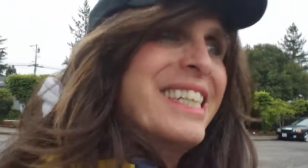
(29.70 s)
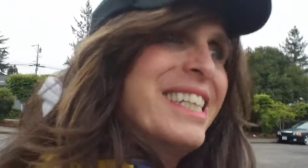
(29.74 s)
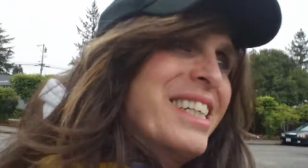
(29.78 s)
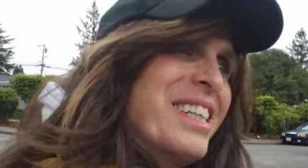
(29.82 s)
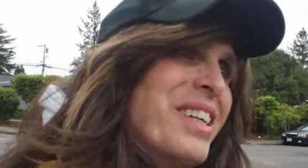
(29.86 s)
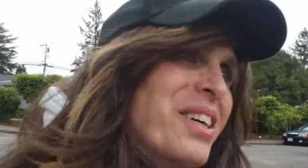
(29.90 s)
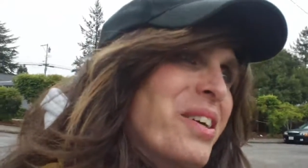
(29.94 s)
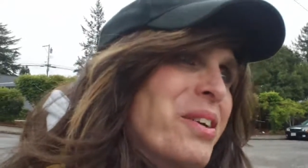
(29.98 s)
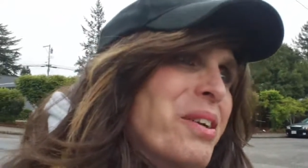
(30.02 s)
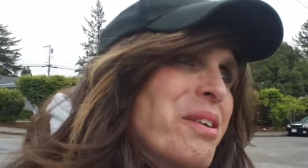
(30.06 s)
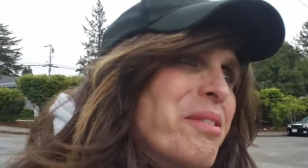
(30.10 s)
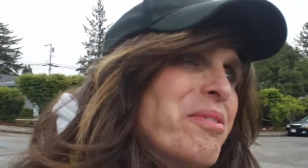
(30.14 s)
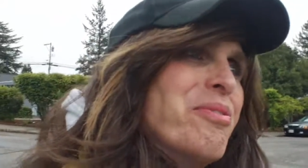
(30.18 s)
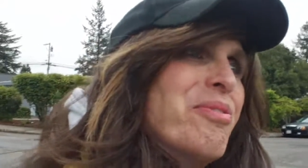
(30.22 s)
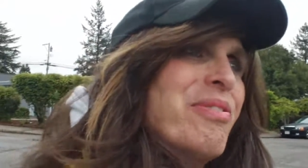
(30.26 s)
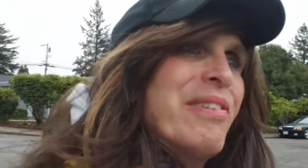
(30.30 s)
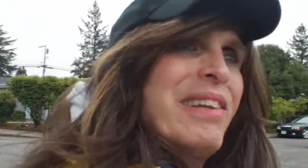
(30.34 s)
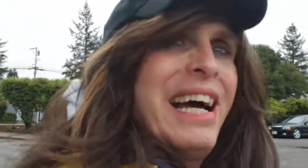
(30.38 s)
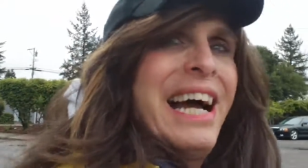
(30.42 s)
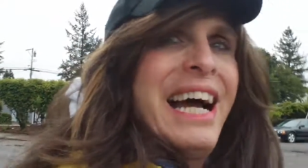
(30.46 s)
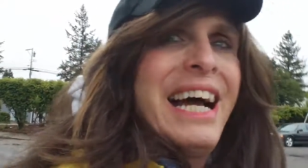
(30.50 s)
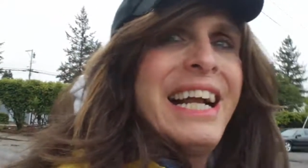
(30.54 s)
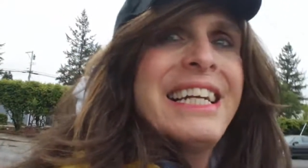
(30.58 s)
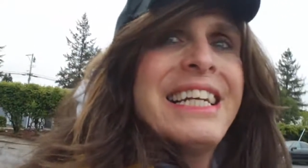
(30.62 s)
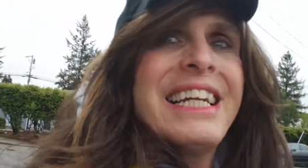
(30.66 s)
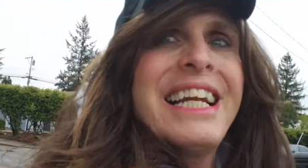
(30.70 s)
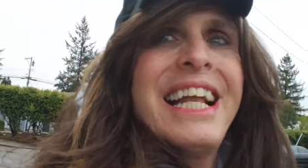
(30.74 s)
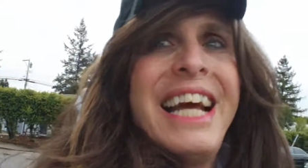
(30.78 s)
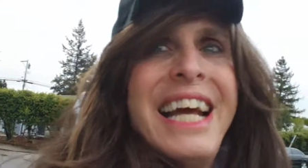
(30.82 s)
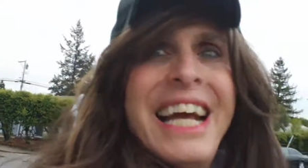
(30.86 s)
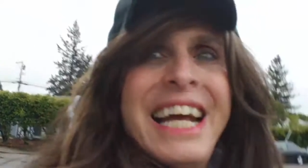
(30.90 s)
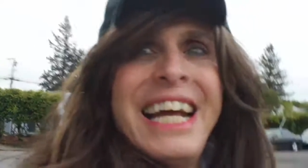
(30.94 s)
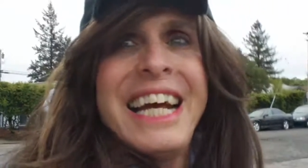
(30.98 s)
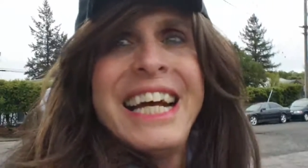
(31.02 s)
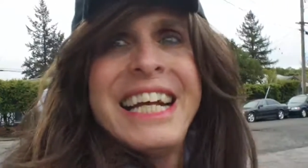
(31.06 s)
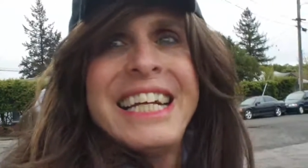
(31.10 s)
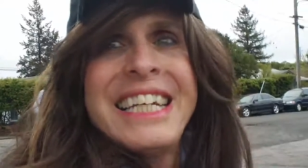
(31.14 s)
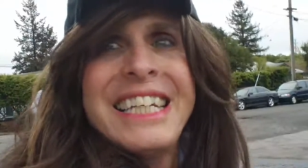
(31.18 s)
on the flat
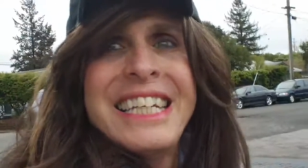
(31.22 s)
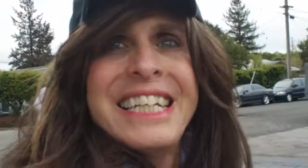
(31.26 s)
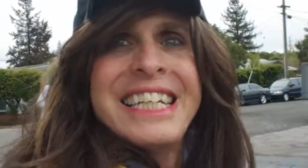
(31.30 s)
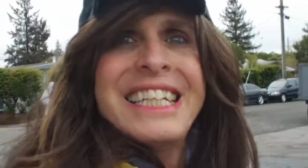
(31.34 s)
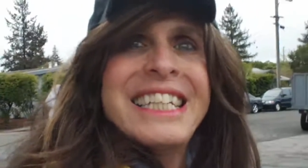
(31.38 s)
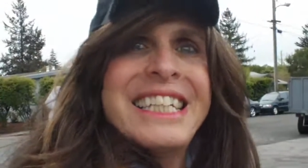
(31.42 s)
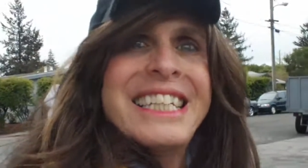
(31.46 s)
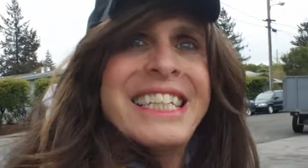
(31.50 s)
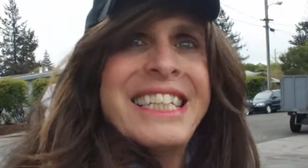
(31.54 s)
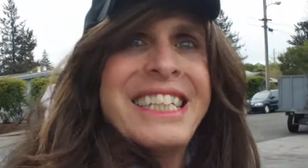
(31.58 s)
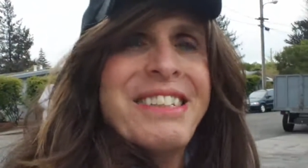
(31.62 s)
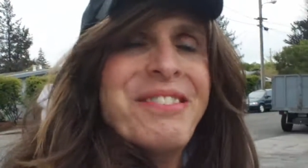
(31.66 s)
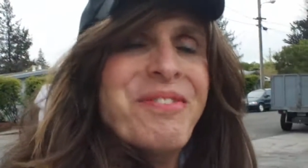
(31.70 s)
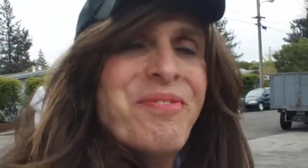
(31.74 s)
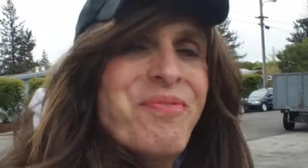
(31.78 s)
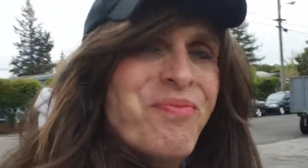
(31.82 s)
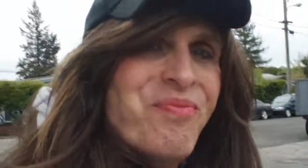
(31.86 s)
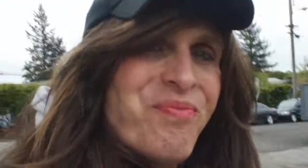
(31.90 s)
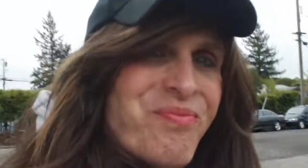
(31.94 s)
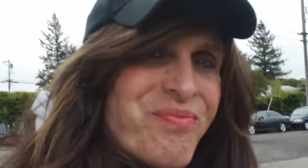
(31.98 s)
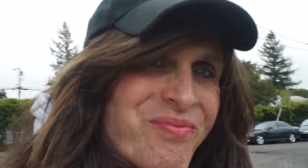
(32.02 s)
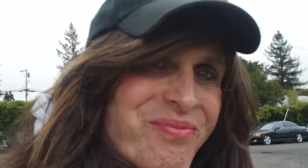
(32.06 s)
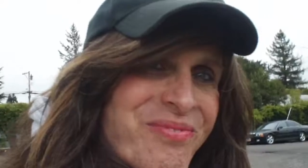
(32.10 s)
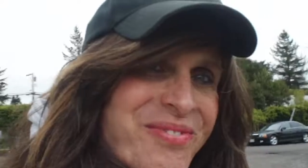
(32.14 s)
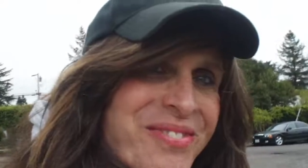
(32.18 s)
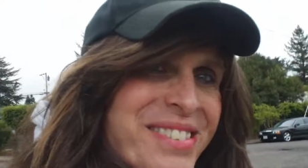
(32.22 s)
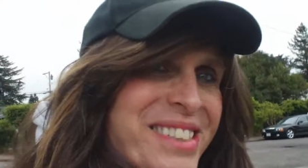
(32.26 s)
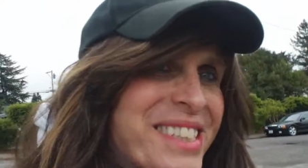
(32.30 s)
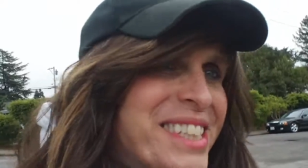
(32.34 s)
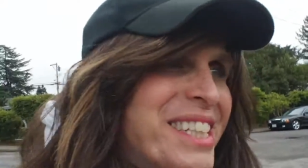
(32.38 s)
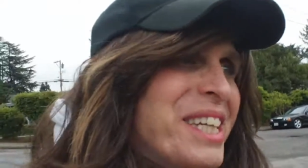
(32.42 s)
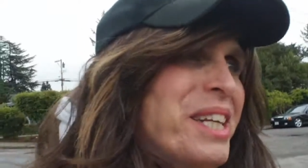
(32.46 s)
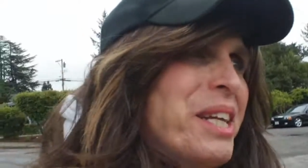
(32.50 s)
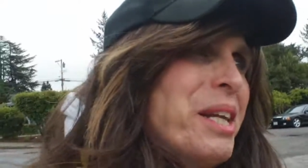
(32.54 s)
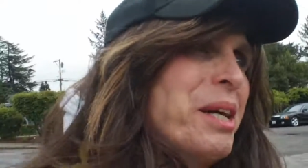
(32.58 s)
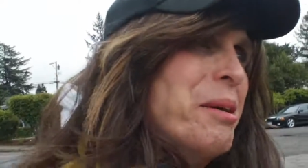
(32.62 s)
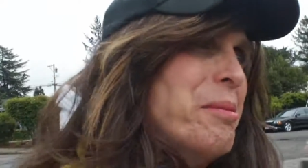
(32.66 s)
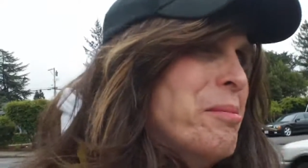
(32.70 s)
land, and, you
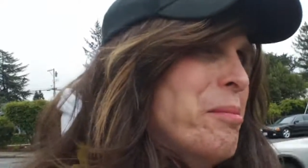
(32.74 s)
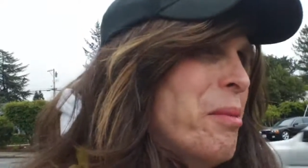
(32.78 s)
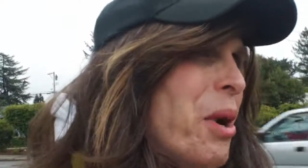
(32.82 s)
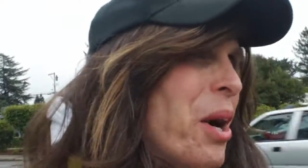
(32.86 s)
know,